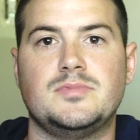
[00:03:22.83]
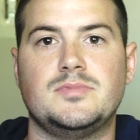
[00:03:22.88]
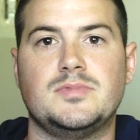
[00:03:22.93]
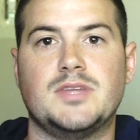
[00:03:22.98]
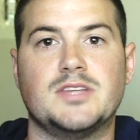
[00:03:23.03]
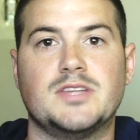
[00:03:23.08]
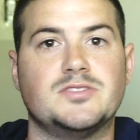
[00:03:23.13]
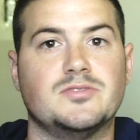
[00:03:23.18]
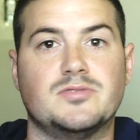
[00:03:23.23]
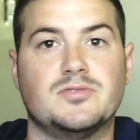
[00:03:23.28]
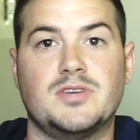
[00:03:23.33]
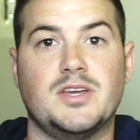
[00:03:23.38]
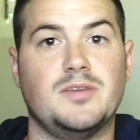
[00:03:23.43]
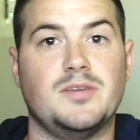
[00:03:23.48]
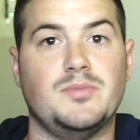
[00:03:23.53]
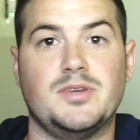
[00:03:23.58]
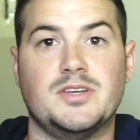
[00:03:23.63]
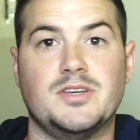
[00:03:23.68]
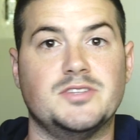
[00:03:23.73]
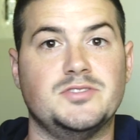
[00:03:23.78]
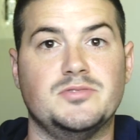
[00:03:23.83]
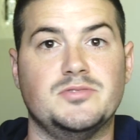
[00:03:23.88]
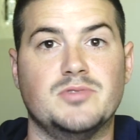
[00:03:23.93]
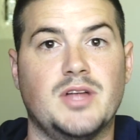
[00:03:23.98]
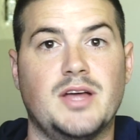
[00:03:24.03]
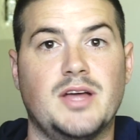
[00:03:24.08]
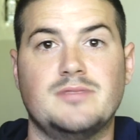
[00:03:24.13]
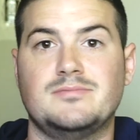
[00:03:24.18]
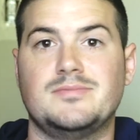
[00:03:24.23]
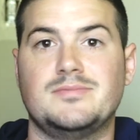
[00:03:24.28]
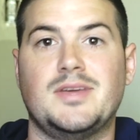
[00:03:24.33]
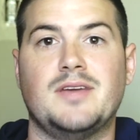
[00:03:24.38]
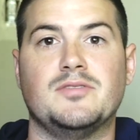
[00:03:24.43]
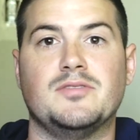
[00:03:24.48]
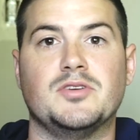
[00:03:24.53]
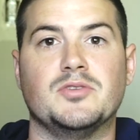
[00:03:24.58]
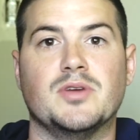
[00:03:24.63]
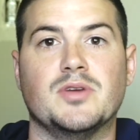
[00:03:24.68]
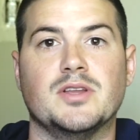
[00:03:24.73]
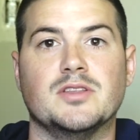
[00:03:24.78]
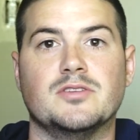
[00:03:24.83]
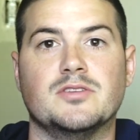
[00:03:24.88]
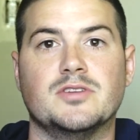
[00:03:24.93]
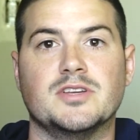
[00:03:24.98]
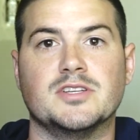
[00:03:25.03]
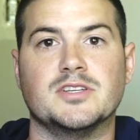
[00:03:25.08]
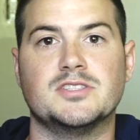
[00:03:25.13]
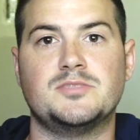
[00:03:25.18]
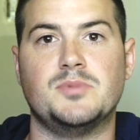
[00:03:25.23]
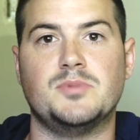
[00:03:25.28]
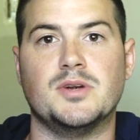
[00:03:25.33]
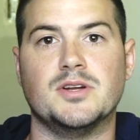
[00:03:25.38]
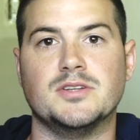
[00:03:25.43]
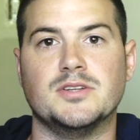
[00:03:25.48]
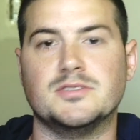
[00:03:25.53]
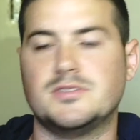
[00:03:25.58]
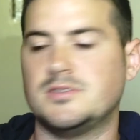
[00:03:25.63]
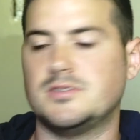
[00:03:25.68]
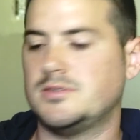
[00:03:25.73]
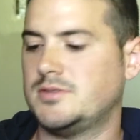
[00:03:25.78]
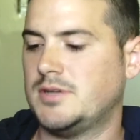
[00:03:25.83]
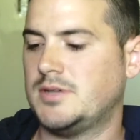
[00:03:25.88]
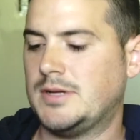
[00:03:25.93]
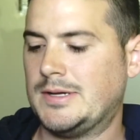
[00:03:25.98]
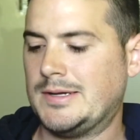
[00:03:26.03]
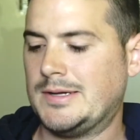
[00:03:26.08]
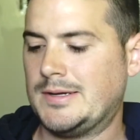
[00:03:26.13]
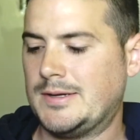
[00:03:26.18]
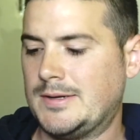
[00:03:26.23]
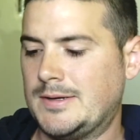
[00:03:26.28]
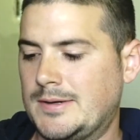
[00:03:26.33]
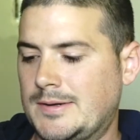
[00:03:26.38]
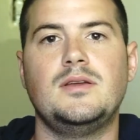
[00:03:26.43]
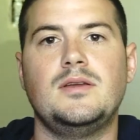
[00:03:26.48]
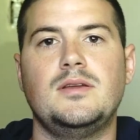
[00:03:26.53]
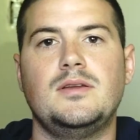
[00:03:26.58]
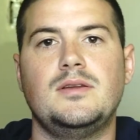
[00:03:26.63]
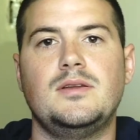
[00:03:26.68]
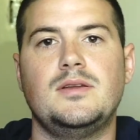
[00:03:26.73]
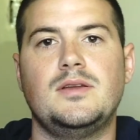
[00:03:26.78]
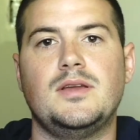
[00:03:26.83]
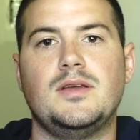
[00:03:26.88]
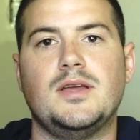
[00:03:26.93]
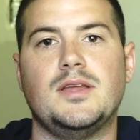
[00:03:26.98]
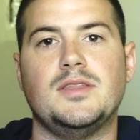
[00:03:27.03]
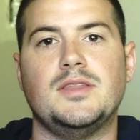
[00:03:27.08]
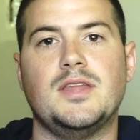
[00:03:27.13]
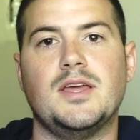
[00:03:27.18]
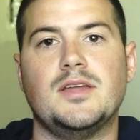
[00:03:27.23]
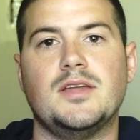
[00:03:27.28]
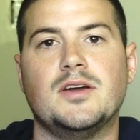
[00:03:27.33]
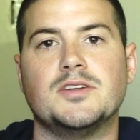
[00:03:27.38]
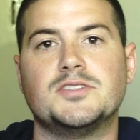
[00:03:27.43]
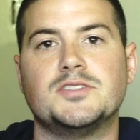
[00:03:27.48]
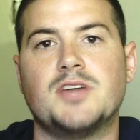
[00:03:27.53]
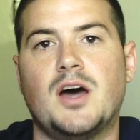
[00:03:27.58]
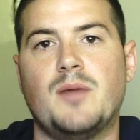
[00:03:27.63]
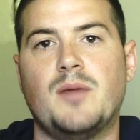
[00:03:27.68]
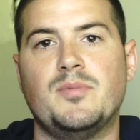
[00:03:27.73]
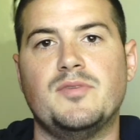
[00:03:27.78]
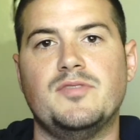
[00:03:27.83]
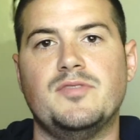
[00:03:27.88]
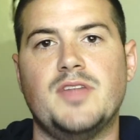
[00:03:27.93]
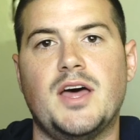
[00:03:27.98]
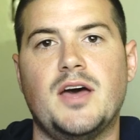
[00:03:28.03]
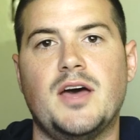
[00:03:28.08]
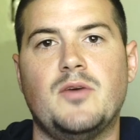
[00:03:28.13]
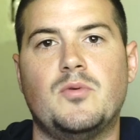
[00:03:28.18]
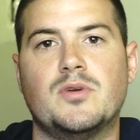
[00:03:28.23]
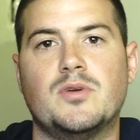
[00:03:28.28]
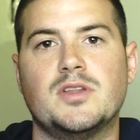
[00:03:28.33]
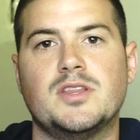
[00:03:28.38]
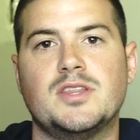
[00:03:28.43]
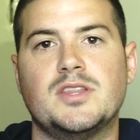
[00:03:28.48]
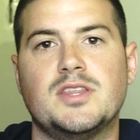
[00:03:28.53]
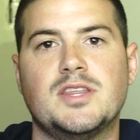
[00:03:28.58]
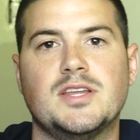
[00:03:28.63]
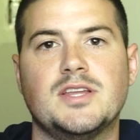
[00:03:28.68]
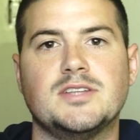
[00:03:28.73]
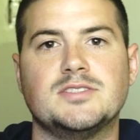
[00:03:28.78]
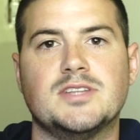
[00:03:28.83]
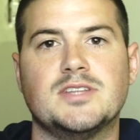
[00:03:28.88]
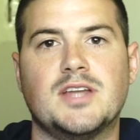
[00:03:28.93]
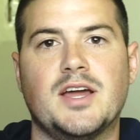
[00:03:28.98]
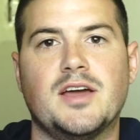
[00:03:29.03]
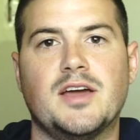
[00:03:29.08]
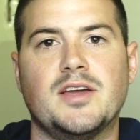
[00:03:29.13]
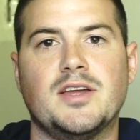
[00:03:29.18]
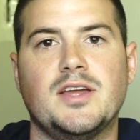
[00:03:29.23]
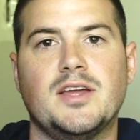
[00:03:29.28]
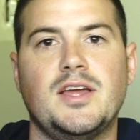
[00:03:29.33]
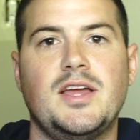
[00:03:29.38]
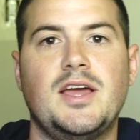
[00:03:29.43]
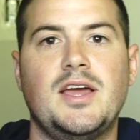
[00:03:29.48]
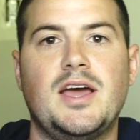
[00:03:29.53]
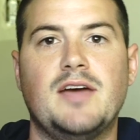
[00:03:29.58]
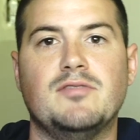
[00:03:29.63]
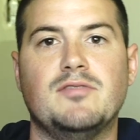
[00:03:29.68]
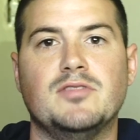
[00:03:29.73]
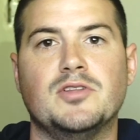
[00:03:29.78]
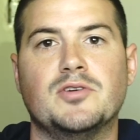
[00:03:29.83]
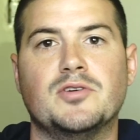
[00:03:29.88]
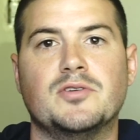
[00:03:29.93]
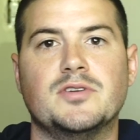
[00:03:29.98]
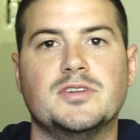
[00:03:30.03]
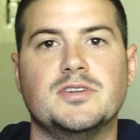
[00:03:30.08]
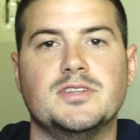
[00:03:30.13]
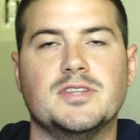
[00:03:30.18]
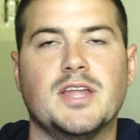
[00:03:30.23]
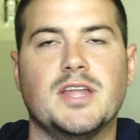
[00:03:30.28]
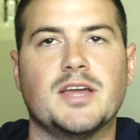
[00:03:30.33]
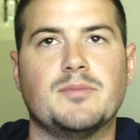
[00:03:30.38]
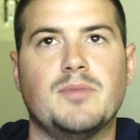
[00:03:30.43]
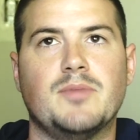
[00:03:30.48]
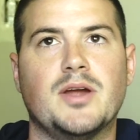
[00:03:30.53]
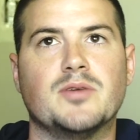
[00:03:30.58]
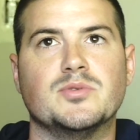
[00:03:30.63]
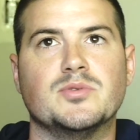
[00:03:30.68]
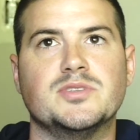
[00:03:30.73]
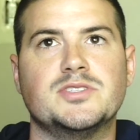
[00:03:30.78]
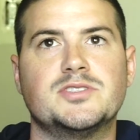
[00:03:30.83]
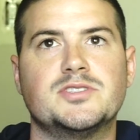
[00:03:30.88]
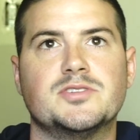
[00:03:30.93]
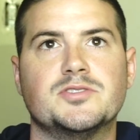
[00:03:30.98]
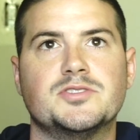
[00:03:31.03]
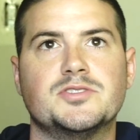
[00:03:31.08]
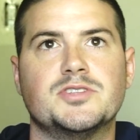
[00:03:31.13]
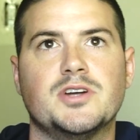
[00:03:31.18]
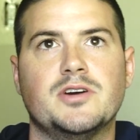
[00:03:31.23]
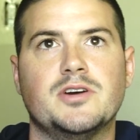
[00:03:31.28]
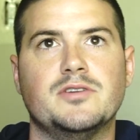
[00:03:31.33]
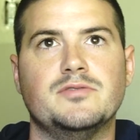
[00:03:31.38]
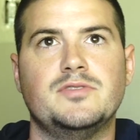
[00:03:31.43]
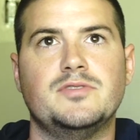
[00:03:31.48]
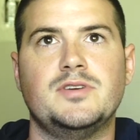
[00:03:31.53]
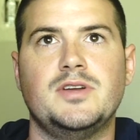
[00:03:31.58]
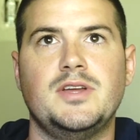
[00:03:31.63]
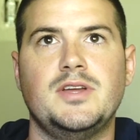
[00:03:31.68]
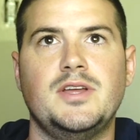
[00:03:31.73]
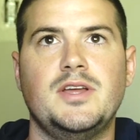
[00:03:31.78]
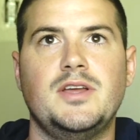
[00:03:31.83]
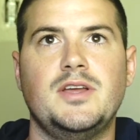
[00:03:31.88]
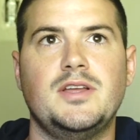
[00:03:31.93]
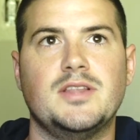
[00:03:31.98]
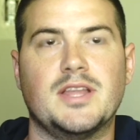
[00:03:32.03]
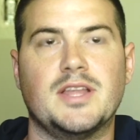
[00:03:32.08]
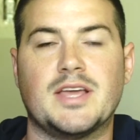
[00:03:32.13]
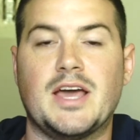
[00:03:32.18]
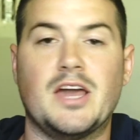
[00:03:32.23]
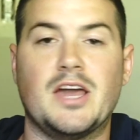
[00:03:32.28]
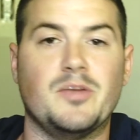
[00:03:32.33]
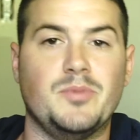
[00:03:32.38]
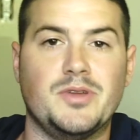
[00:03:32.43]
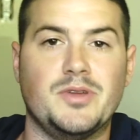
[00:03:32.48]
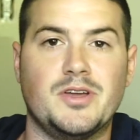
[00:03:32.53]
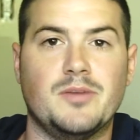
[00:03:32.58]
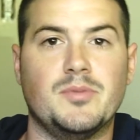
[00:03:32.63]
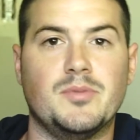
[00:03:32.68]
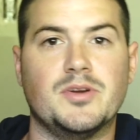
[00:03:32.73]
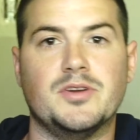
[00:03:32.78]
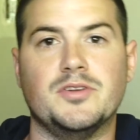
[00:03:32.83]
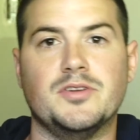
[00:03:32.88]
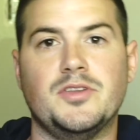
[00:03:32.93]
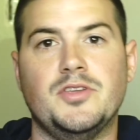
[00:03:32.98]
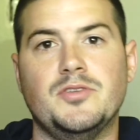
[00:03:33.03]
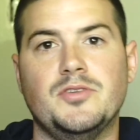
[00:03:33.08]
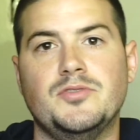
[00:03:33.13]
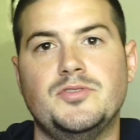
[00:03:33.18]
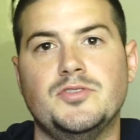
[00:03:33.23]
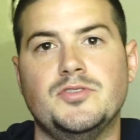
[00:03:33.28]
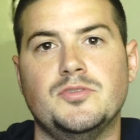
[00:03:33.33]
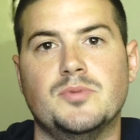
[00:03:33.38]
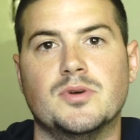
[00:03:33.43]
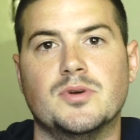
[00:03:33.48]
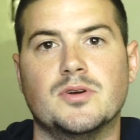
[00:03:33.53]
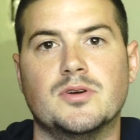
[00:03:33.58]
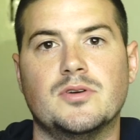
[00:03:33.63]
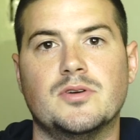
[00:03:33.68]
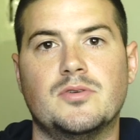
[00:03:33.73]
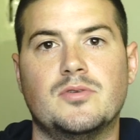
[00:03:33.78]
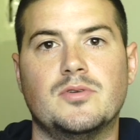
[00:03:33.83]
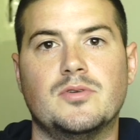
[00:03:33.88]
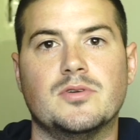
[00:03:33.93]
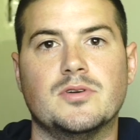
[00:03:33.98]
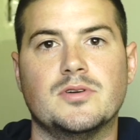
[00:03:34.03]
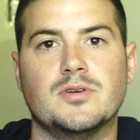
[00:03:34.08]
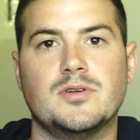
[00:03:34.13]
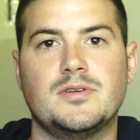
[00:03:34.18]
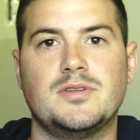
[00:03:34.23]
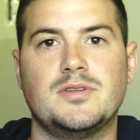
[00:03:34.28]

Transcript: that's okay, because you will have a great learning experience. And then on top of that, one of the things that I have learned in like my research of like how to become a good YouTuber, or